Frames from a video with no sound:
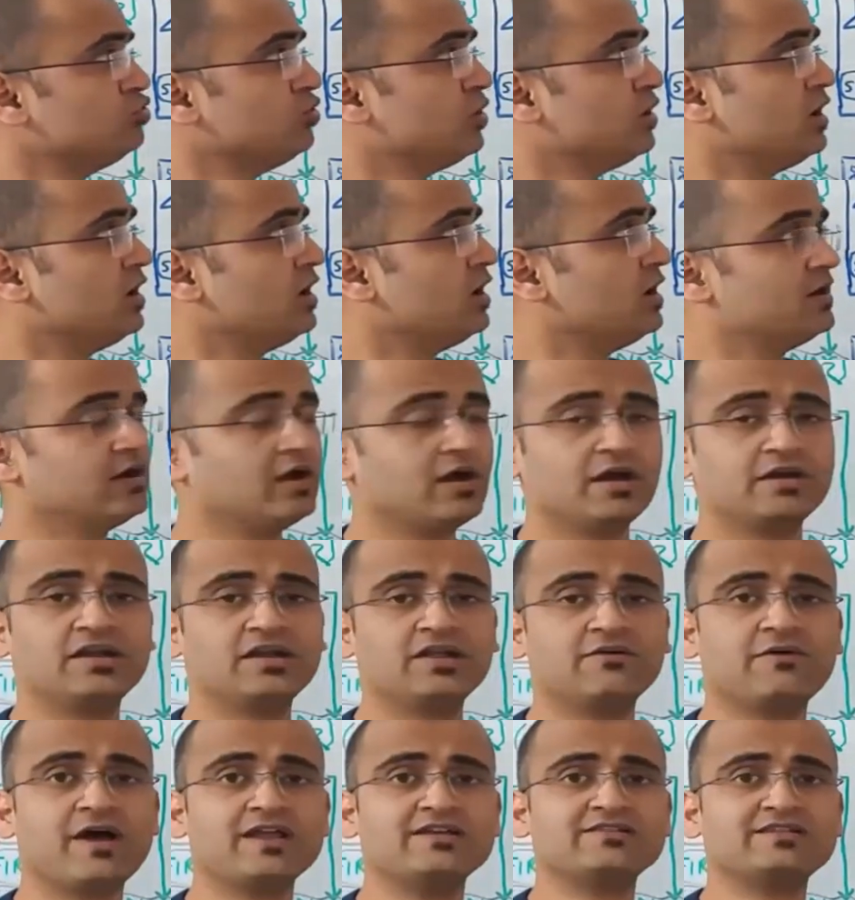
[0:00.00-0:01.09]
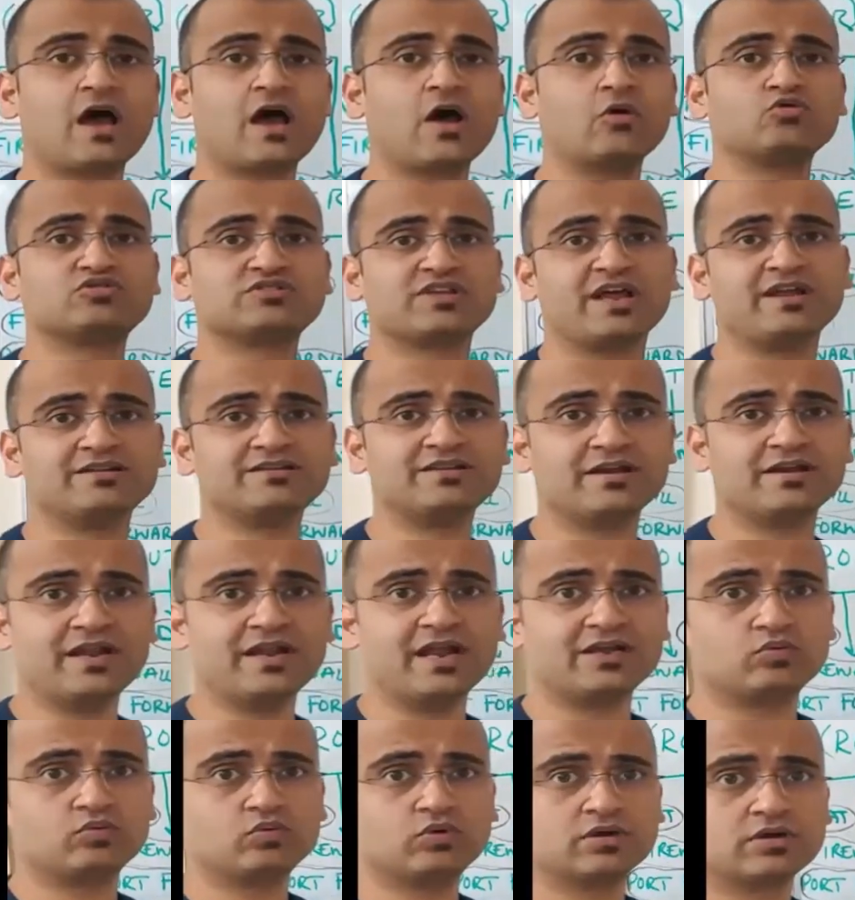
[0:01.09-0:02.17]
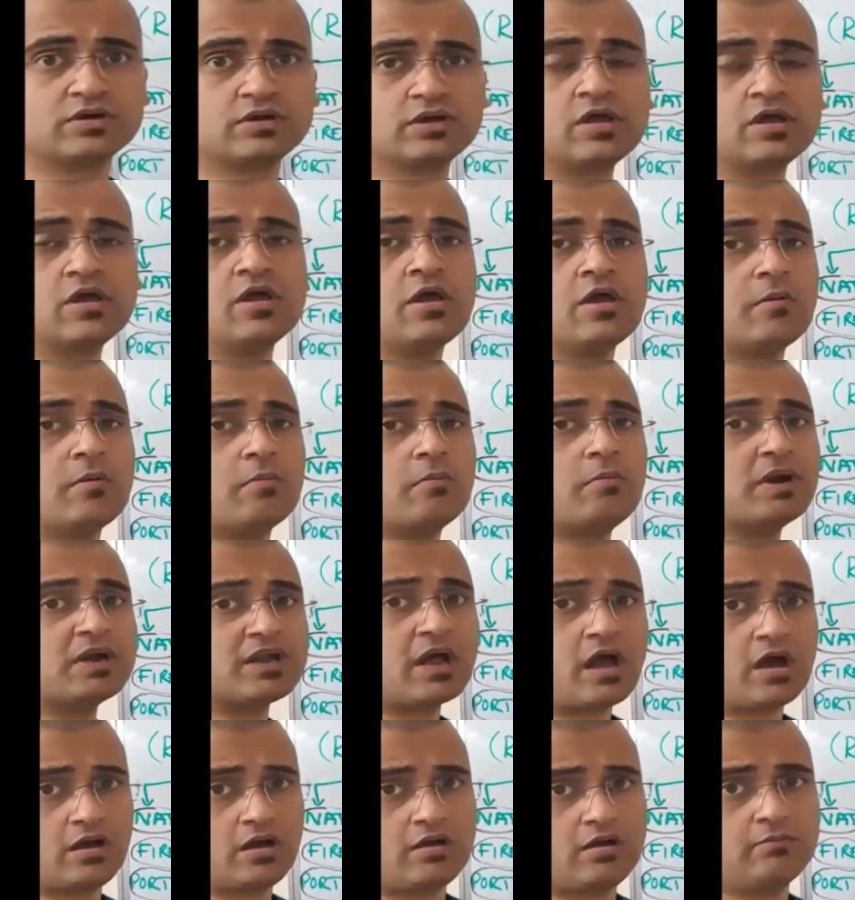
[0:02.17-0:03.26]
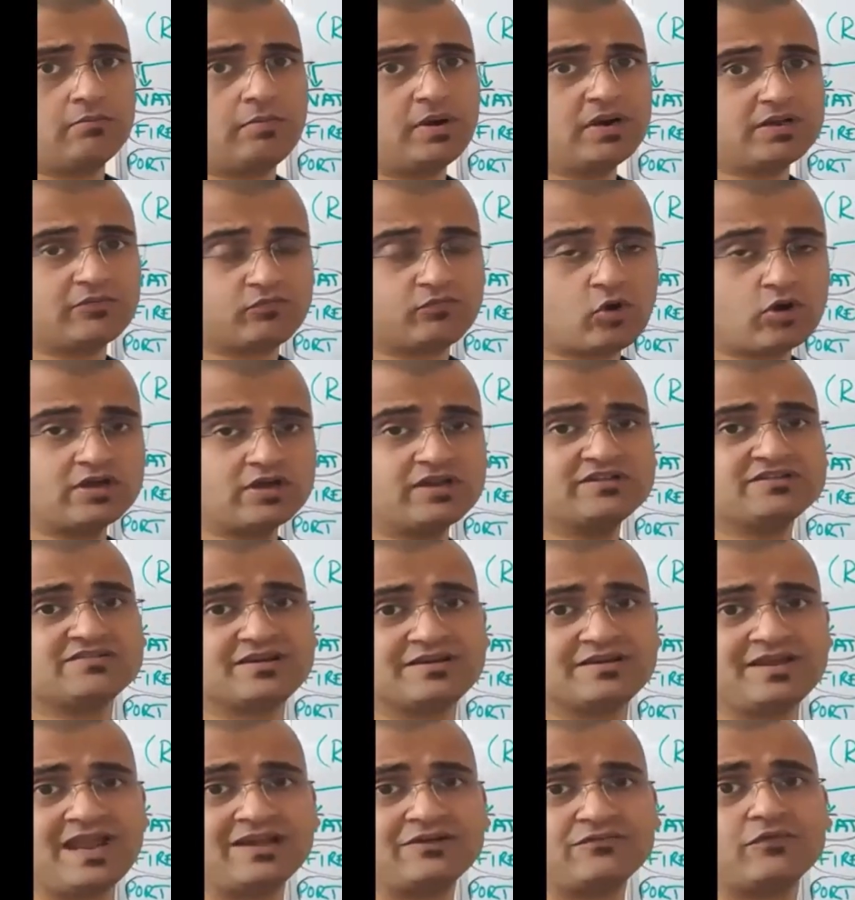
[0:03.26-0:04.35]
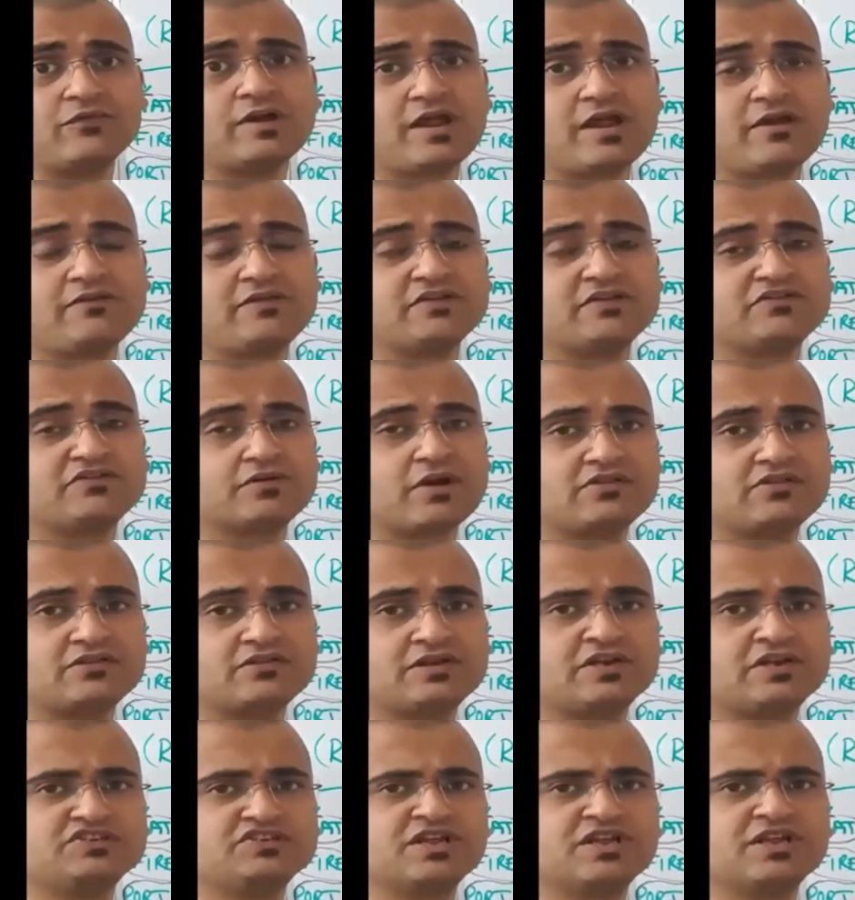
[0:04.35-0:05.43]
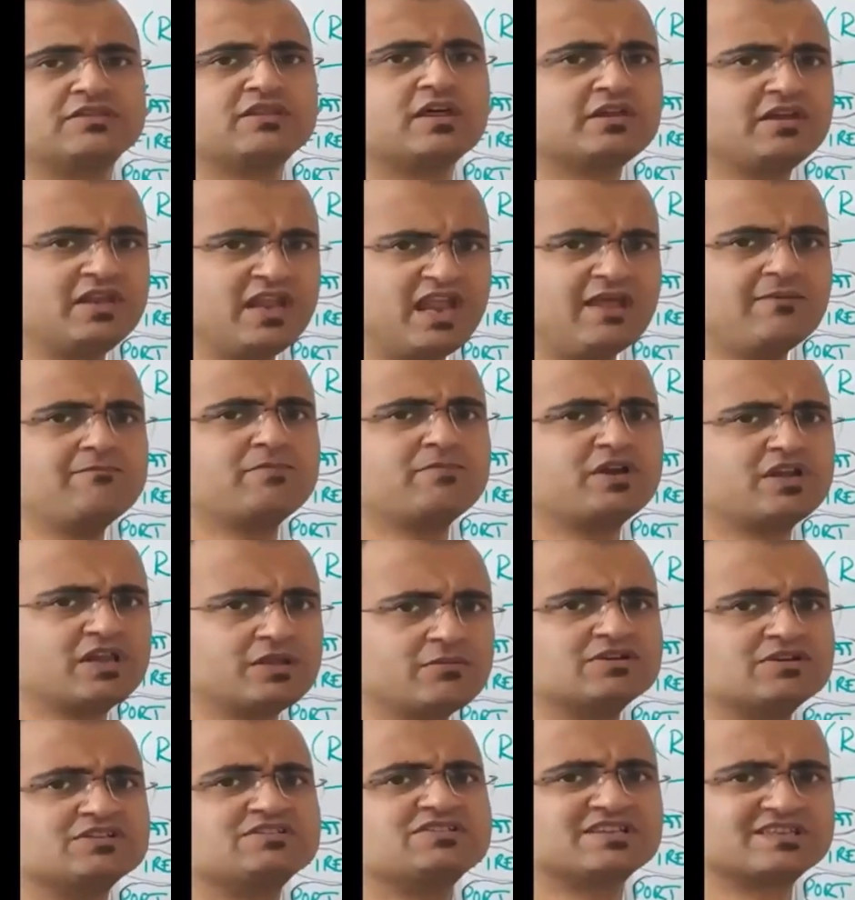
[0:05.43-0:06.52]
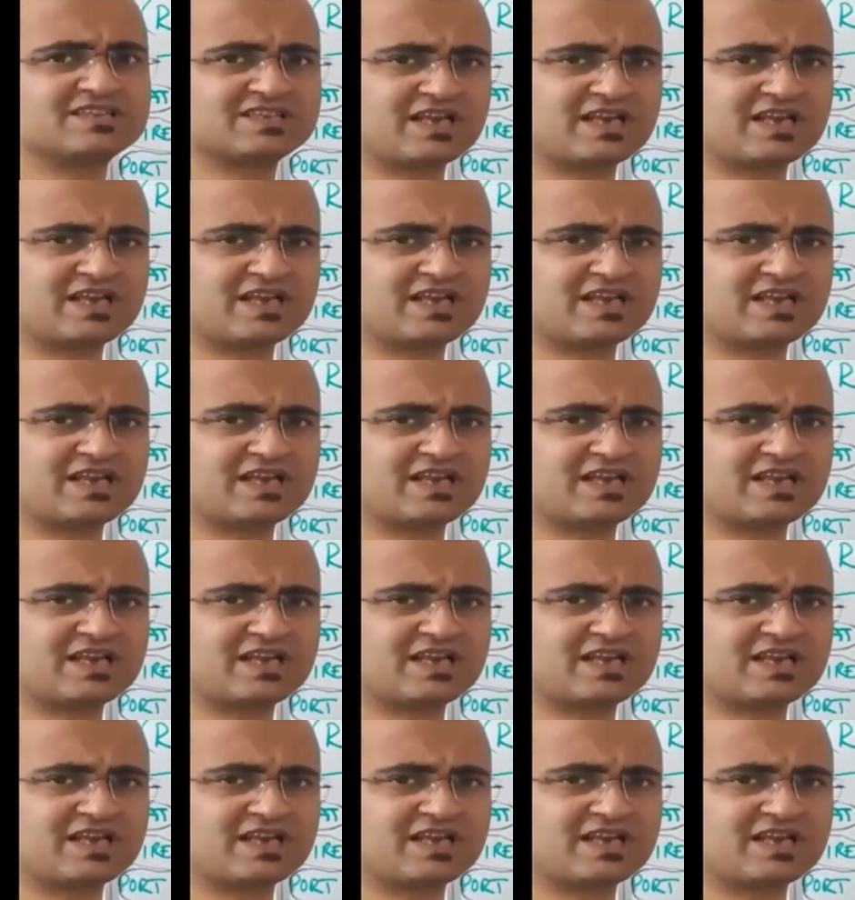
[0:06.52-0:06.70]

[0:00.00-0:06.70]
to a device outside the network. But what is network address translation? The name pretty much